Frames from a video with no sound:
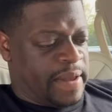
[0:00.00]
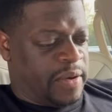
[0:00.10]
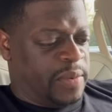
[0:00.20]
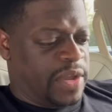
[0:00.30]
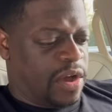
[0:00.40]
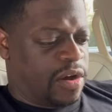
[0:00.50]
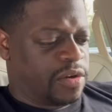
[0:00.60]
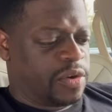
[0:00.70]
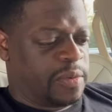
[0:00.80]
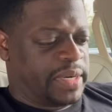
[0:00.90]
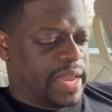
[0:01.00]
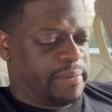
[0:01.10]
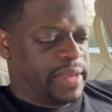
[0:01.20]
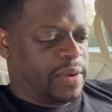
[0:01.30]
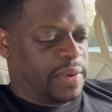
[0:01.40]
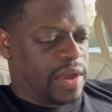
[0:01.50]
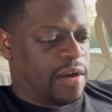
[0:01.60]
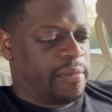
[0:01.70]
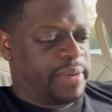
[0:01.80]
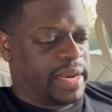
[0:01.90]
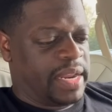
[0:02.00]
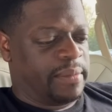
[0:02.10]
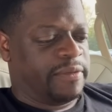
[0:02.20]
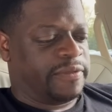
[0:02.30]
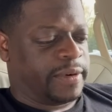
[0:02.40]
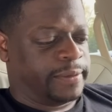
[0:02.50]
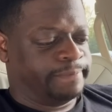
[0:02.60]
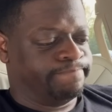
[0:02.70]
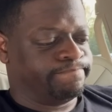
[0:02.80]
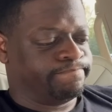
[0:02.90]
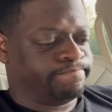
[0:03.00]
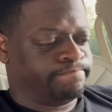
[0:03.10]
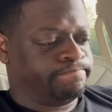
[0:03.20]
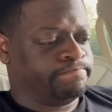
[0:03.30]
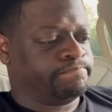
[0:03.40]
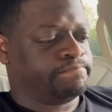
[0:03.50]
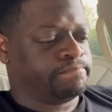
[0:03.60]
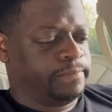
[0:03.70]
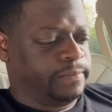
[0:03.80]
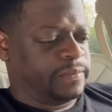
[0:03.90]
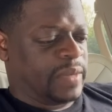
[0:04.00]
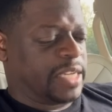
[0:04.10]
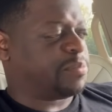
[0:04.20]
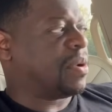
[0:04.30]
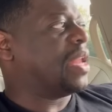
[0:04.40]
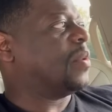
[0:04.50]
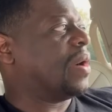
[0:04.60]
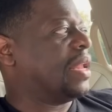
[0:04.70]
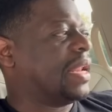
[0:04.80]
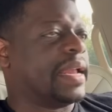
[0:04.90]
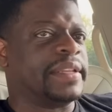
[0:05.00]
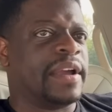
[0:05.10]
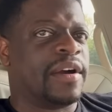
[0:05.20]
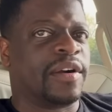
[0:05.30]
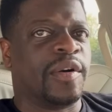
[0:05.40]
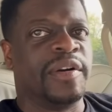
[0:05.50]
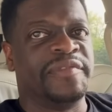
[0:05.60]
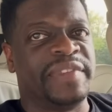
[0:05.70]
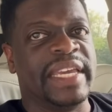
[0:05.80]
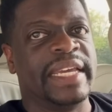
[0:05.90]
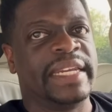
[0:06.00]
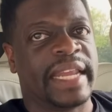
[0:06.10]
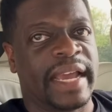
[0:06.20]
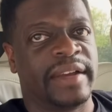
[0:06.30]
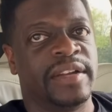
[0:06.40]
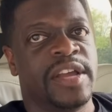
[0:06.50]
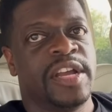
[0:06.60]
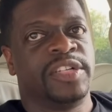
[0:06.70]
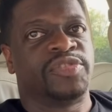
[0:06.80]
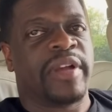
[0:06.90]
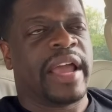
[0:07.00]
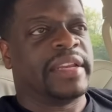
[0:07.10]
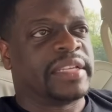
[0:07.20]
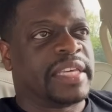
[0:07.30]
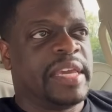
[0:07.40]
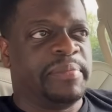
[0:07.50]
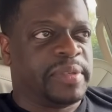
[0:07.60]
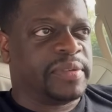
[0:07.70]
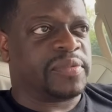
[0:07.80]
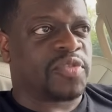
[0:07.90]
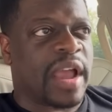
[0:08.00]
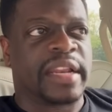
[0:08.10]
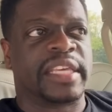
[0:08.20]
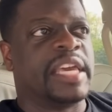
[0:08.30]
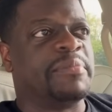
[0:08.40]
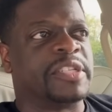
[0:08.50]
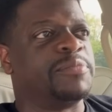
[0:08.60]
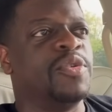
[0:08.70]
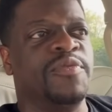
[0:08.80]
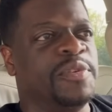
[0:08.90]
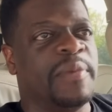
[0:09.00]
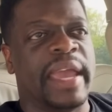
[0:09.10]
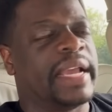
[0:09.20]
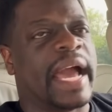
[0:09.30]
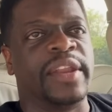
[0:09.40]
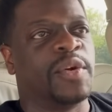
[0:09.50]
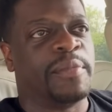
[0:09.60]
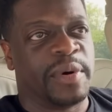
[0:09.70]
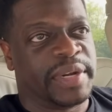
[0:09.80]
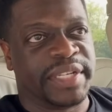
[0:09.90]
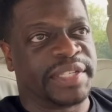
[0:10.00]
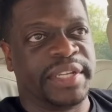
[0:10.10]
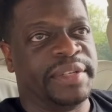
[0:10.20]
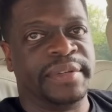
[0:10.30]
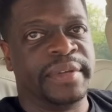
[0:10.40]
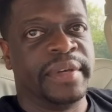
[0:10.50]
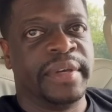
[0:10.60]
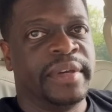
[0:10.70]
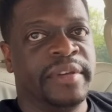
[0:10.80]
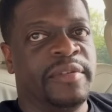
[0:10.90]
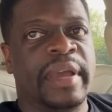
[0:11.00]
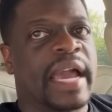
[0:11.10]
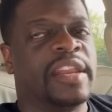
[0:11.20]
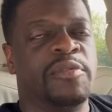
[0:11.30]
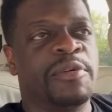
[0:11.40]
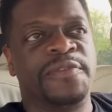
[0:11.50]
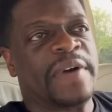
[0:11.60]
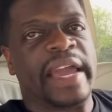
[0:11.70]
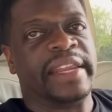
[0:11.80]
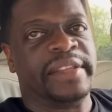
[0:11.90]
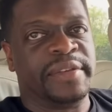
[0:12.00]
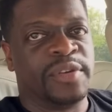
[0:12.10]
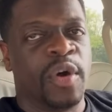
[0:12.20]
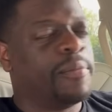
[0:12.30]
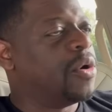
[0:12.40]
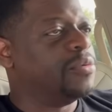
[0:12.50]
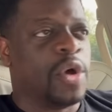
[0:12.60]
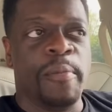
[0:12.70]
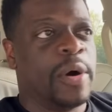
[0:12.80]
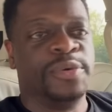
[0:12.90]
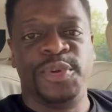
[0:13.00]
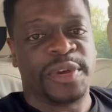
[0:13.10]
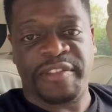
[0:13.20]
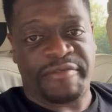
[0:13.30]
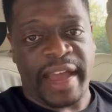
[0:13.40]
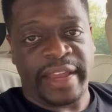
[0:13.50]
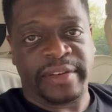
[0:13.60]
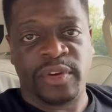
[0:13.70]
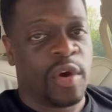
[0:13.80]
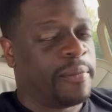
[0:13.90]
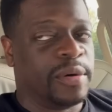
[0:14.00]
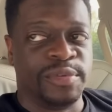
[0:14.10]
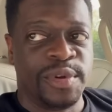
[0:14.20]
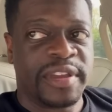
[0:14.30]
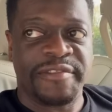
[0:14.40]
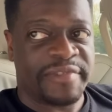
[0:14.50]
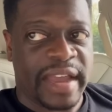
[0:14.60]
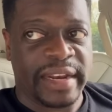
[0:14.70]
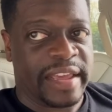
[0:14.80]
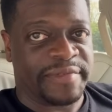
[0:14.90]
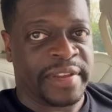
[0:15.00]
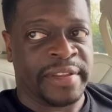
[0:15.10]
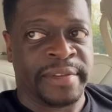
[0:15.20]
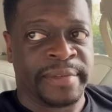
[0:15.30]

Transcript: We all know what that means. We all been there before. Mm-hmm. That's probably why a lot of y'all going vegan now, trying to keep it smooth. You ain't got no more of this in you. You ain't got no more fight in you. No more dookie fight. No more dookie fight left in you.